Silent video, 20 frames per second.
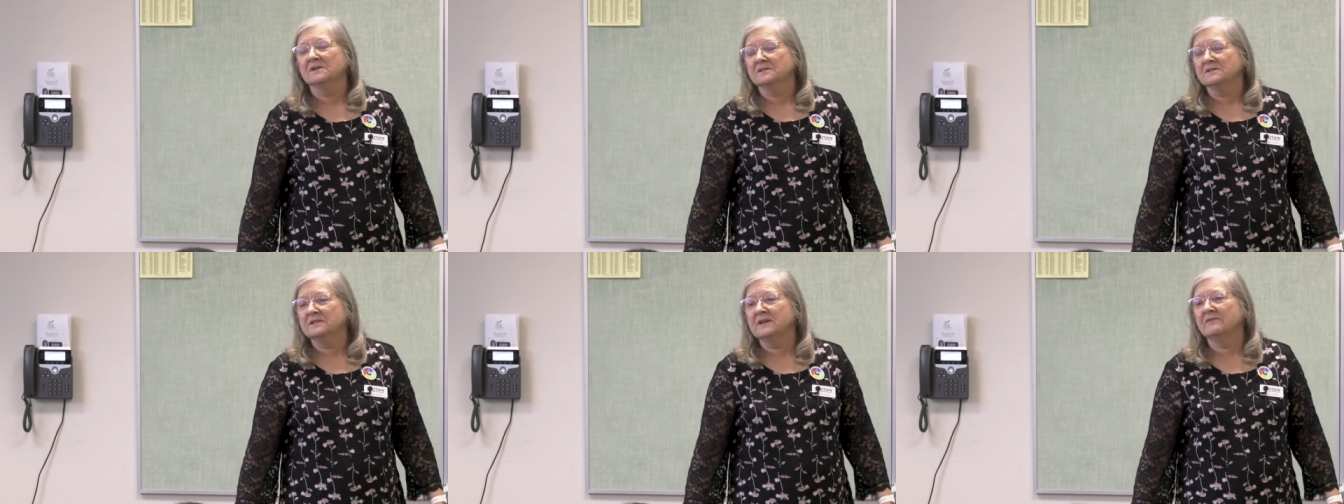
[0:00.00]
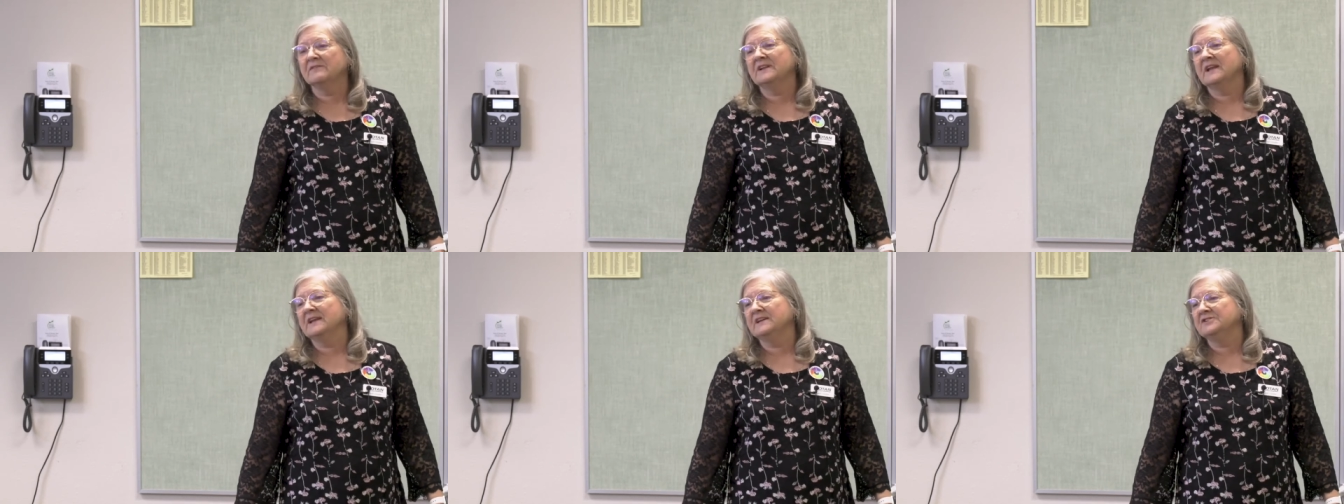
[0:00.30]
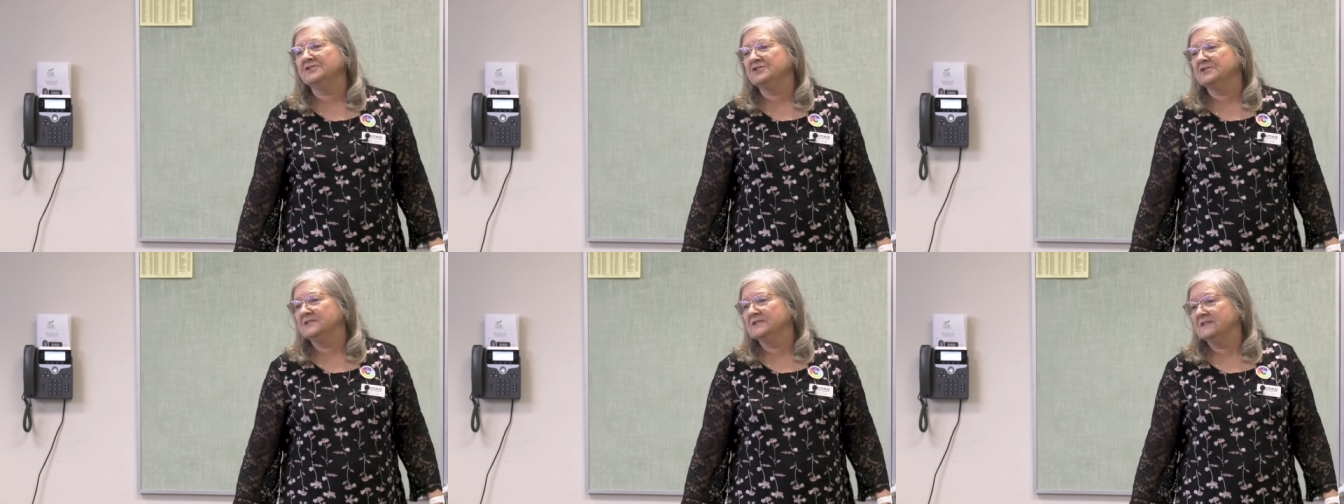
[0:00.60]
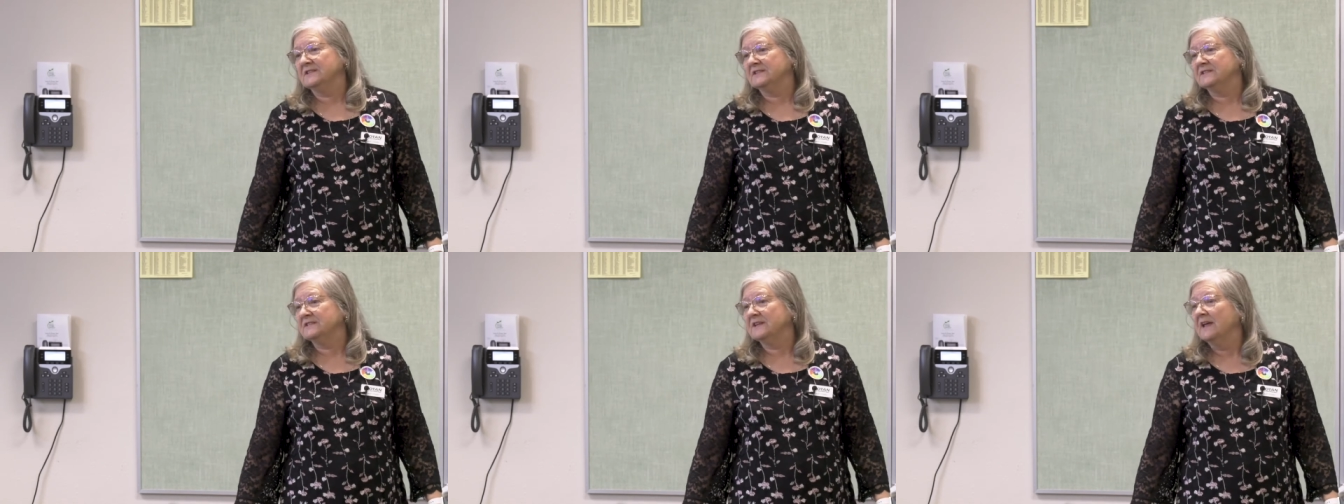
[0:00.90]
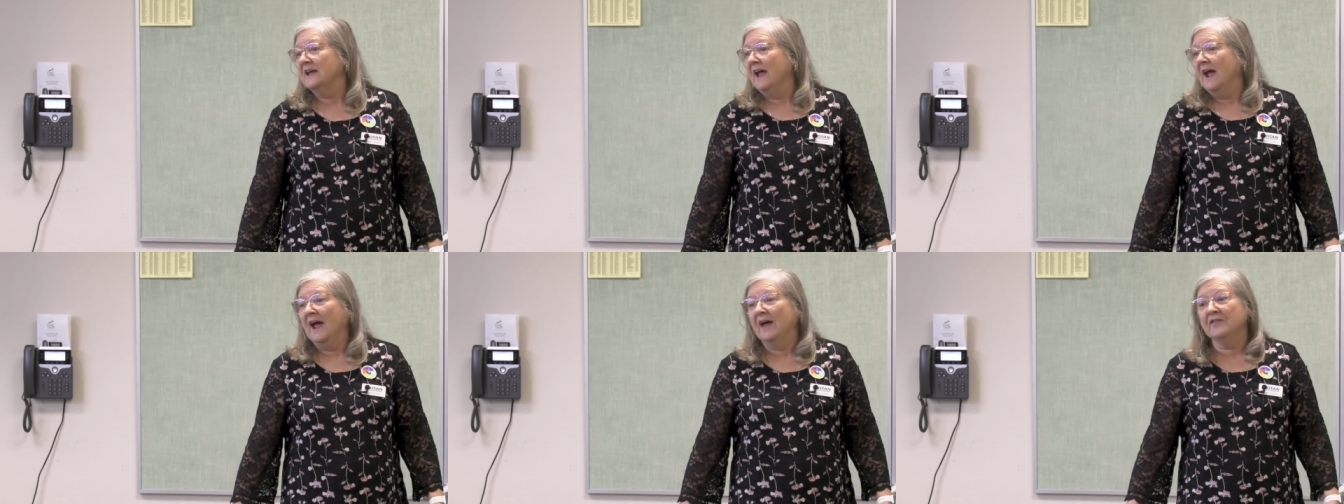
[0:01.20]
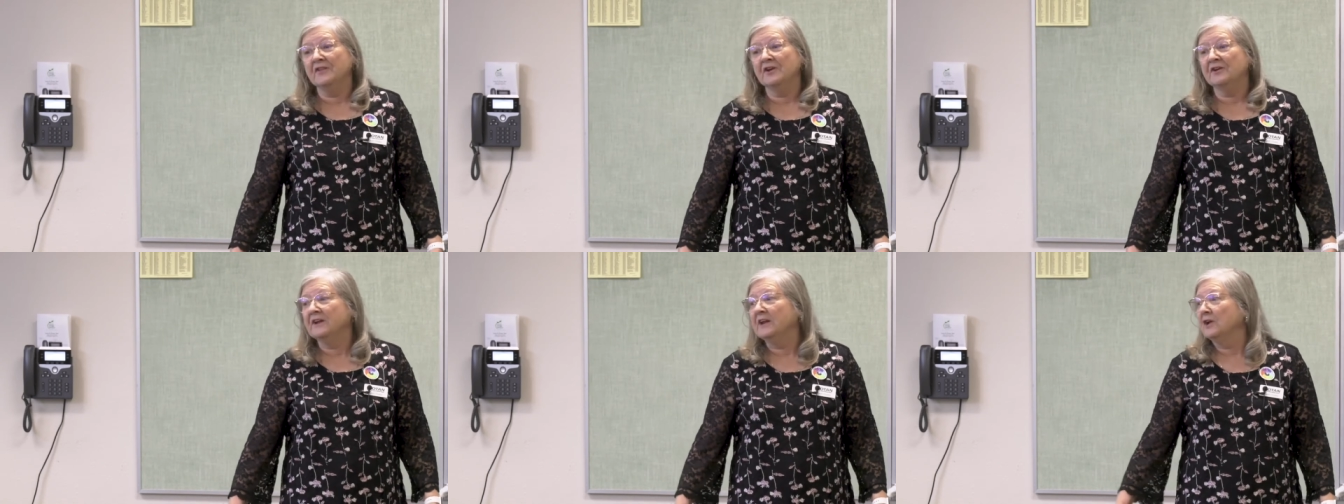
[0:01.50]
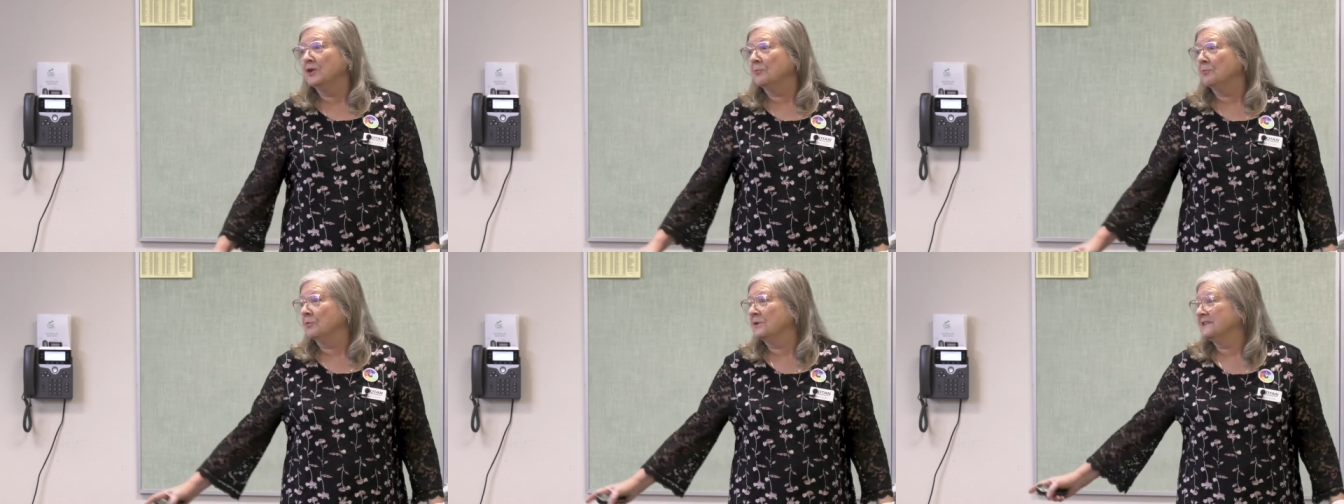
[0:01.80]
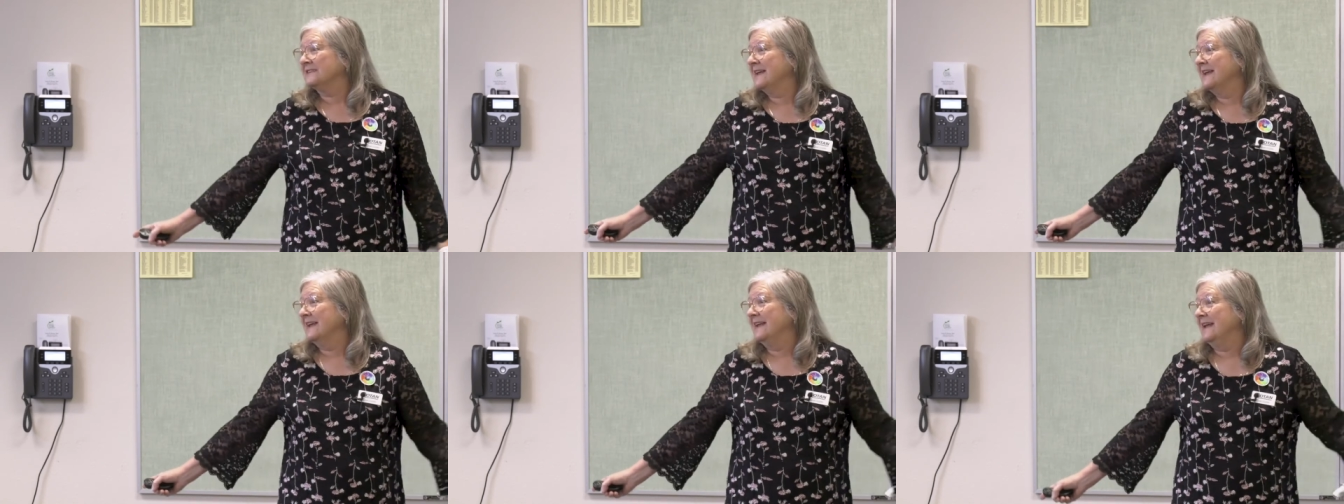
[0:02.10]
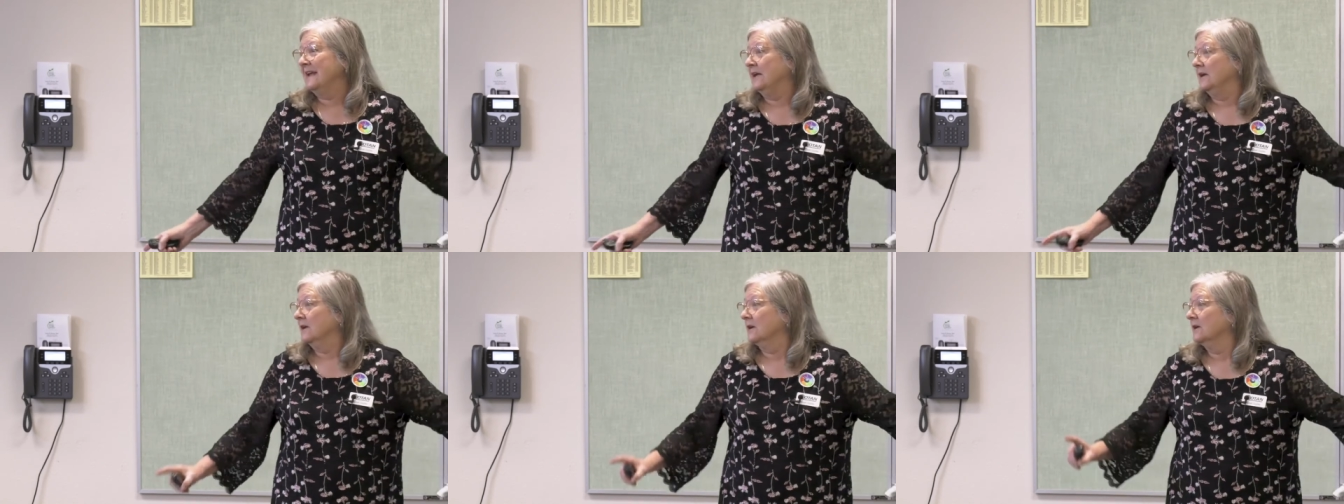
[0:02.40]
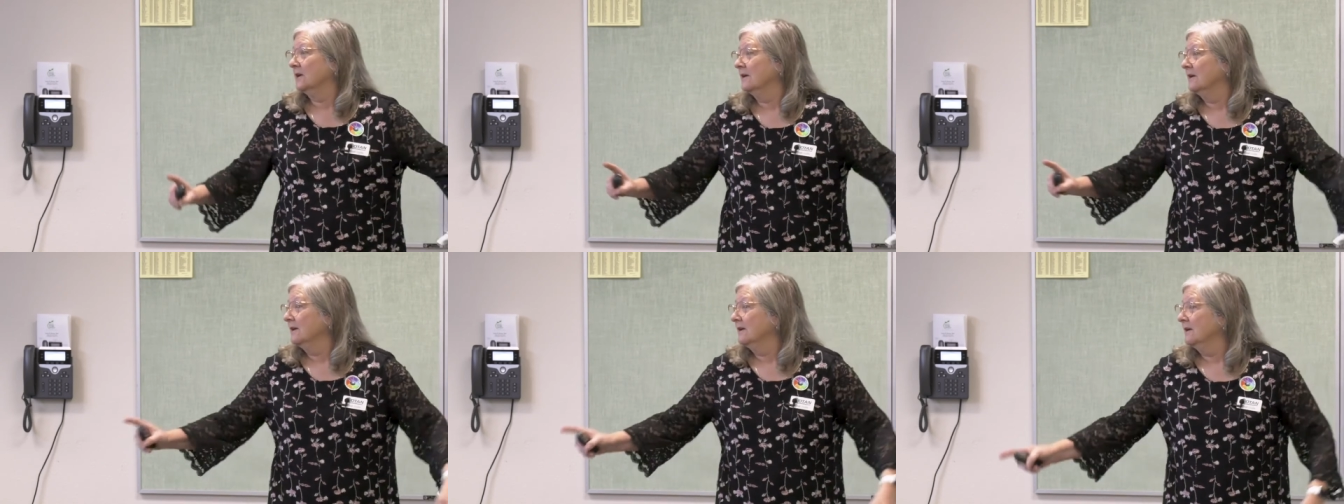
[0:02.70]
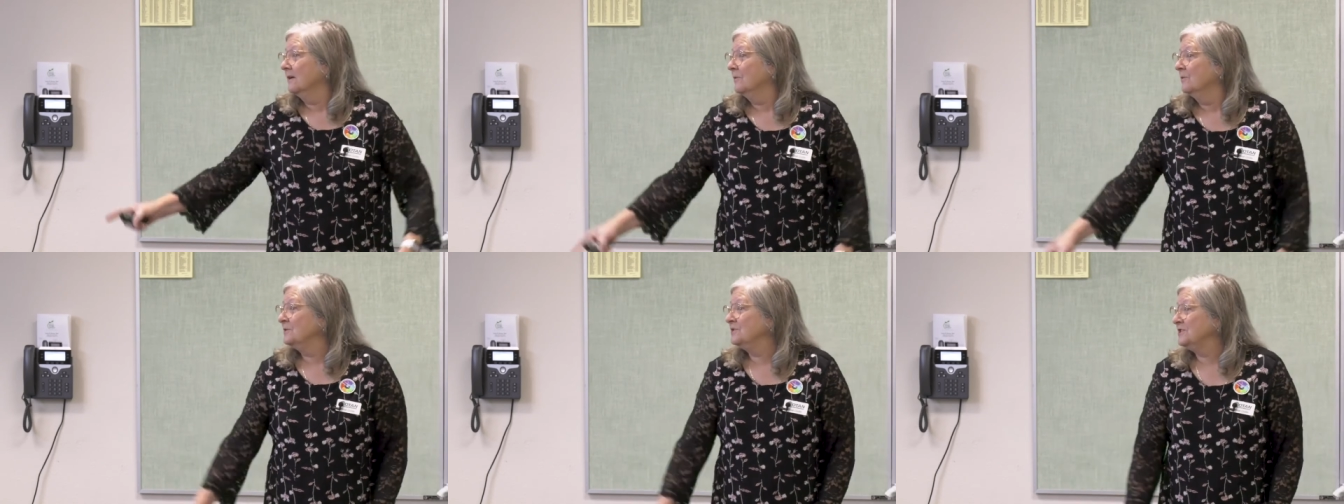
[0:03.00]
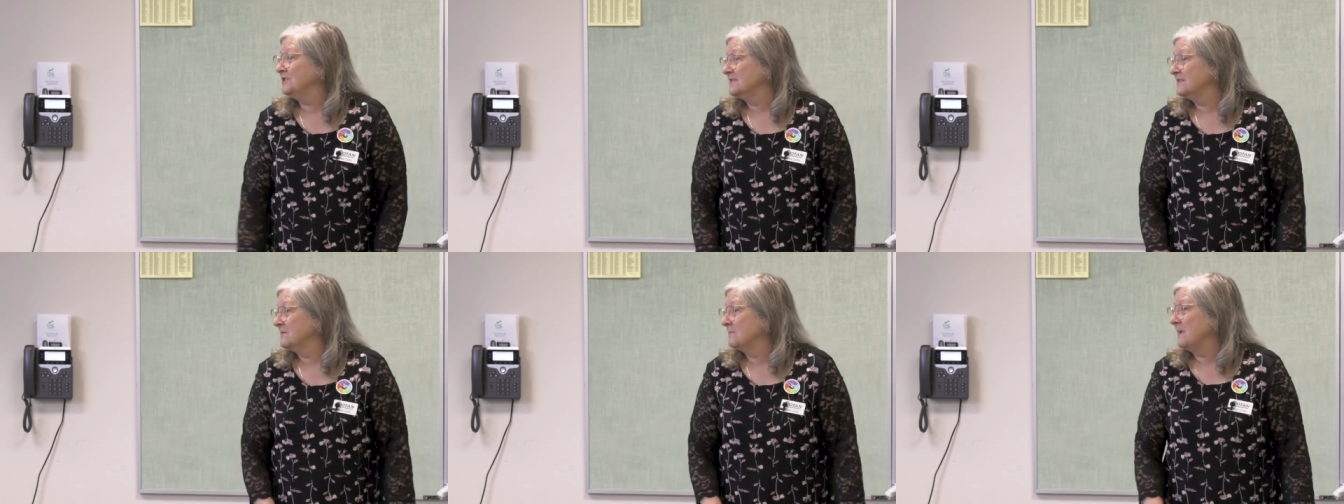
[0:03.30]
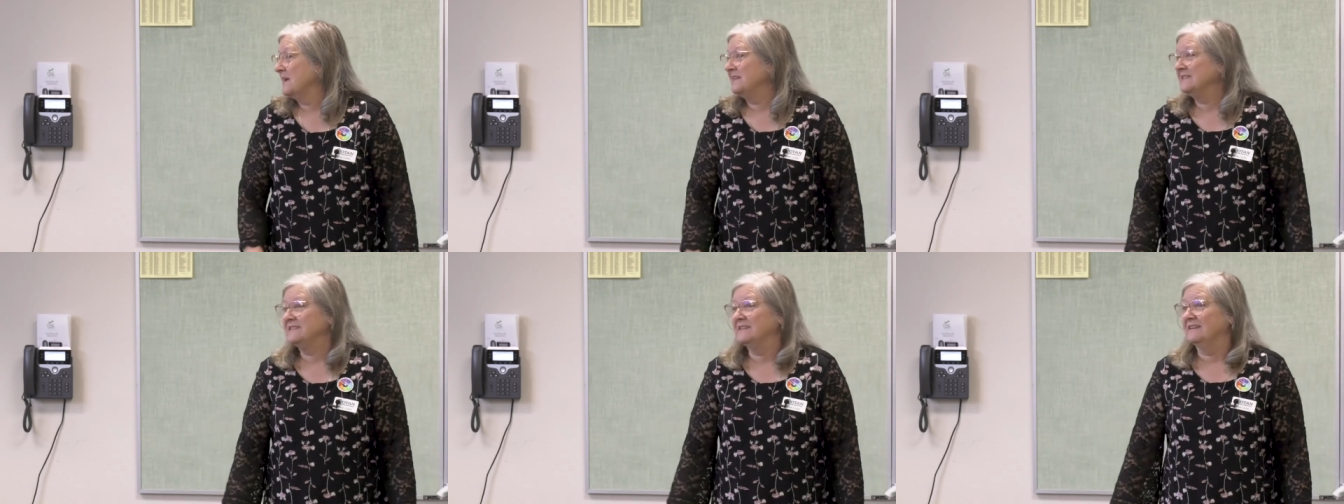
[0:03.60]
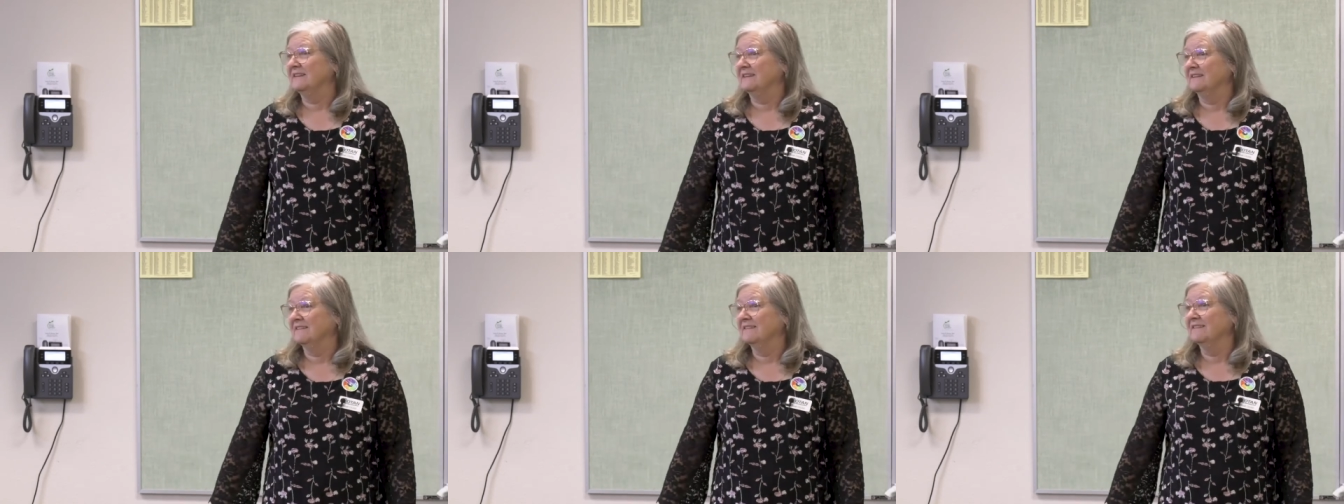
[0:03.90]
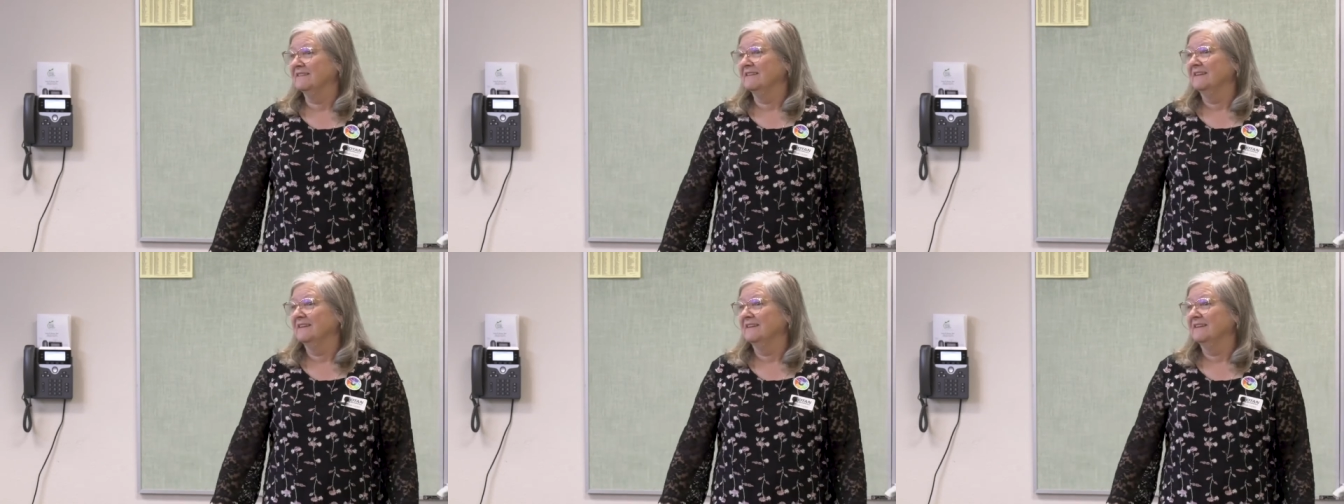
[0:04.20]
Seven agencies. And they're here presenting, which is amazing.